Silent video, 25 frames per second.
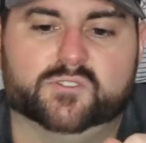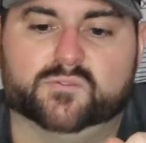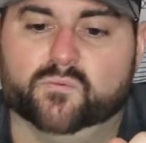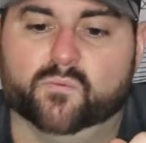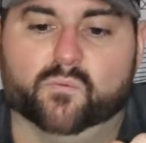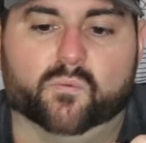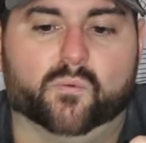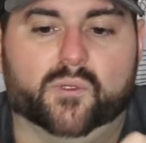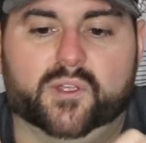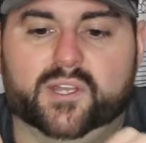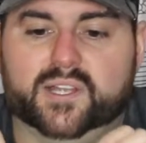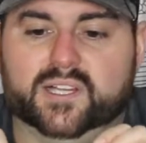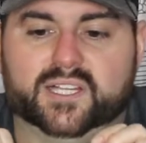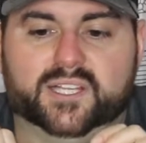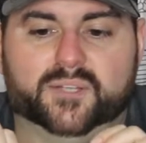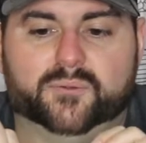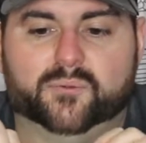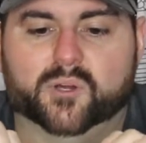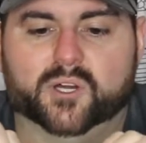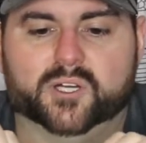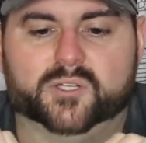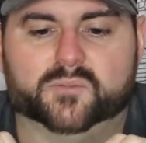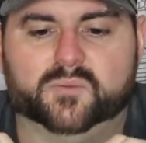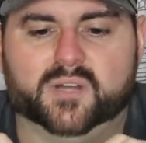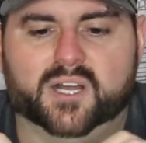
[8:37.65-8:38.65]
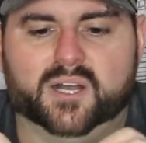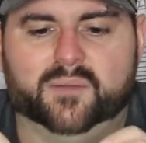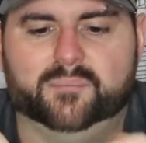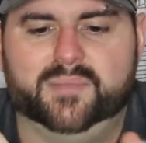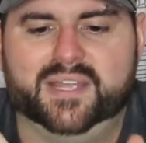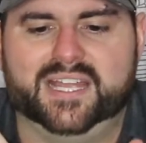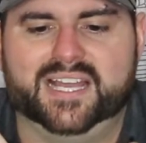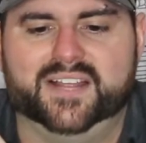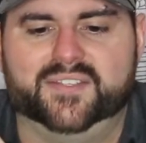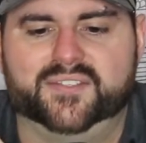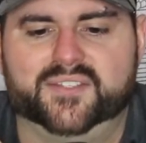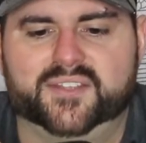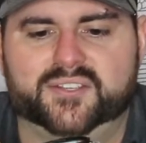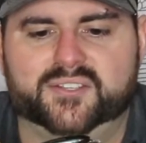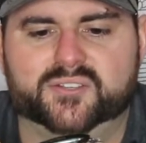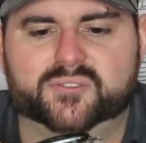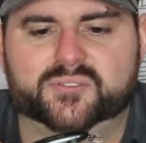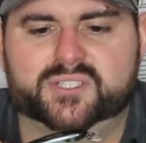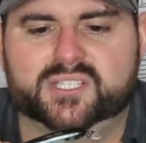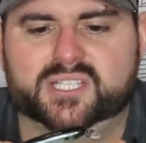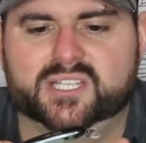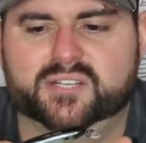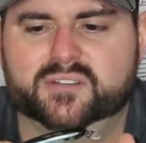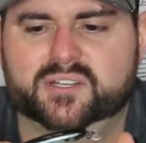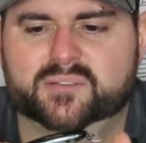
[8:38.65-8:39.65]
Really worked well. Man, the
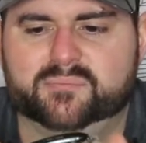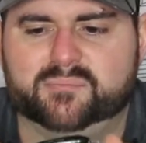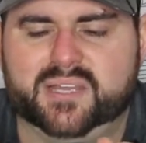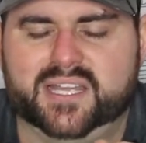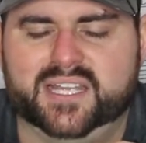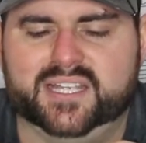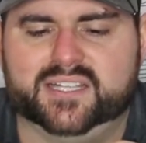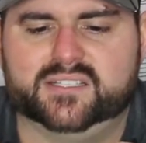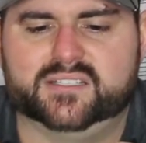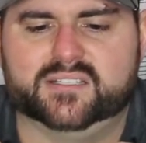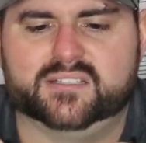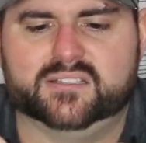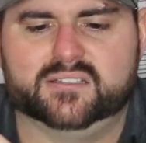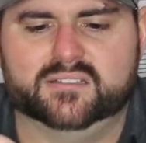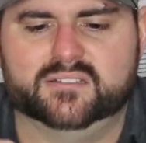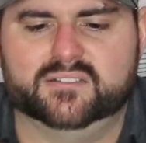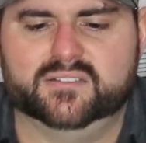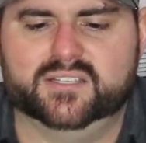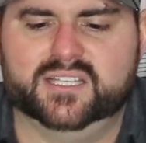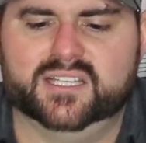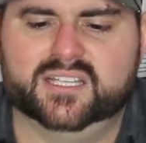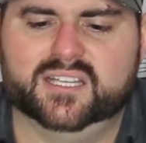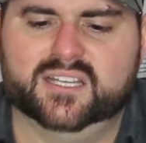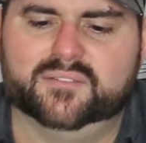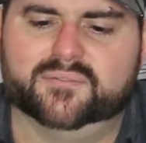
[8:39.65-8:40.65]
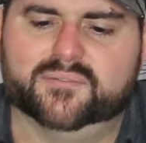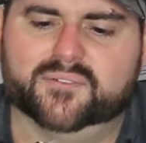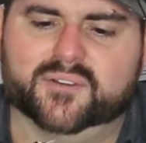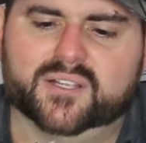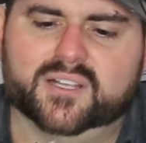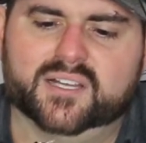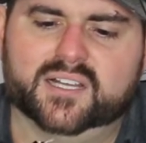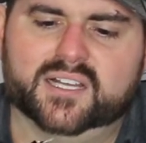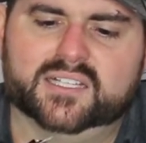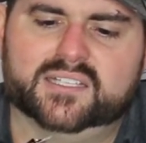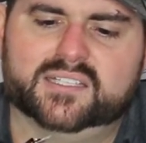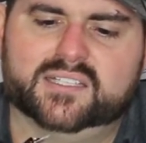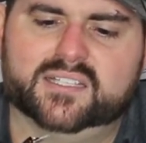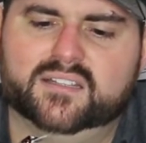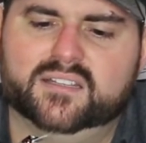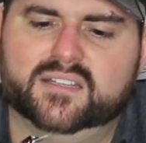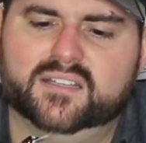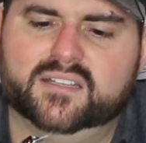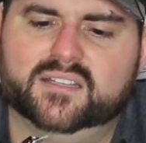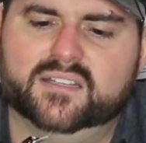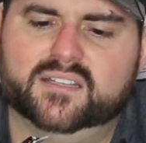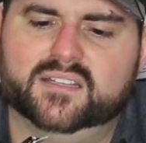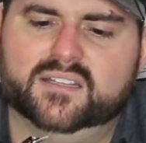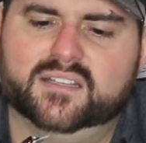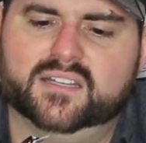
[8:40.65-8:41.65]
Yo-Zuri makes, oh yeah, I forgot.
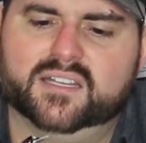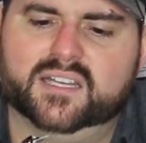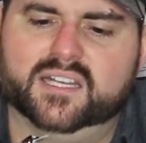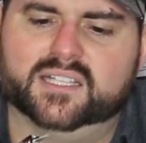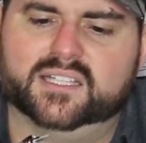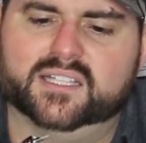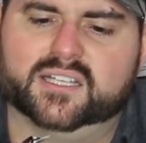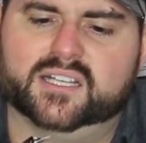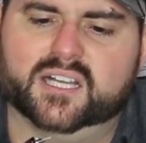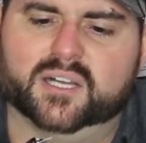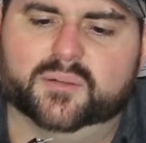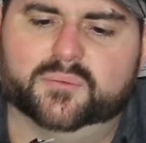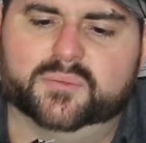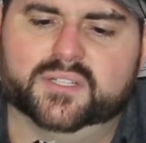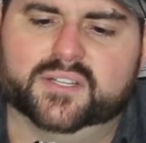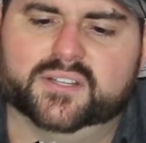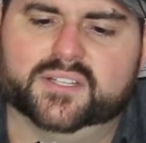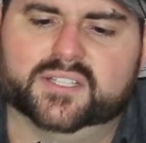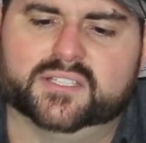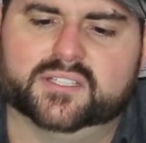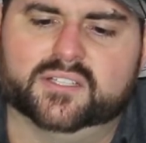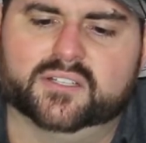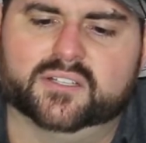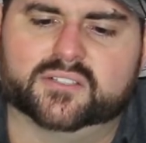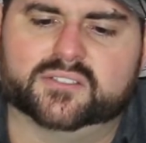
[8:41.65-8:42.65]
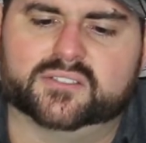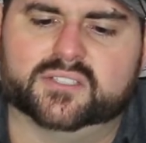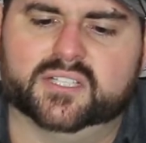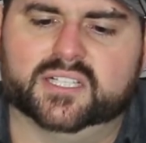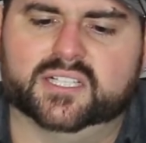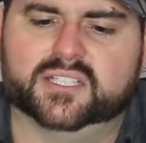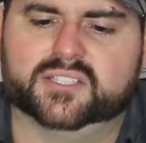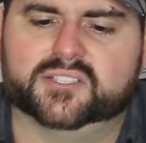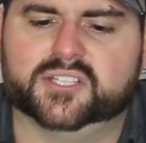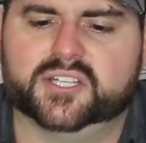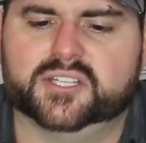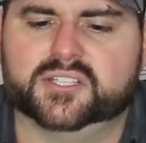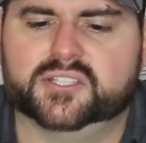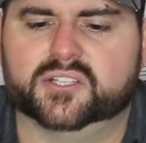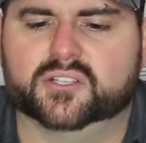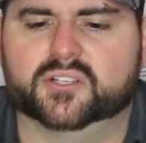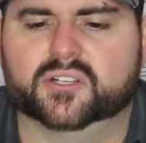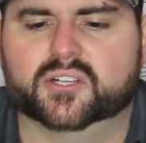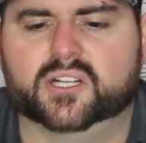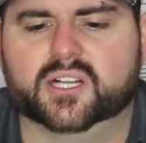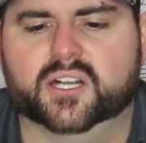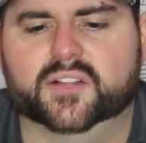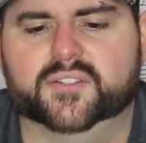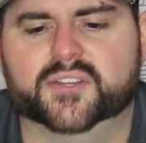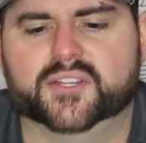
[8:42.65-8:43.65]
I had to cut one of these hooks. I had to change the
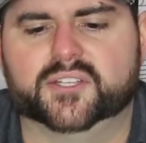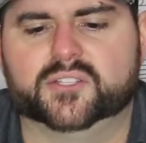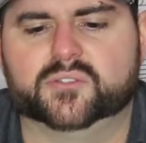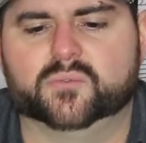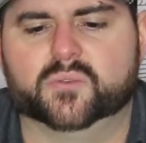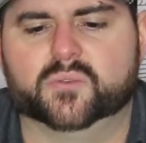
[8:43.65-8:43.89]
hook on this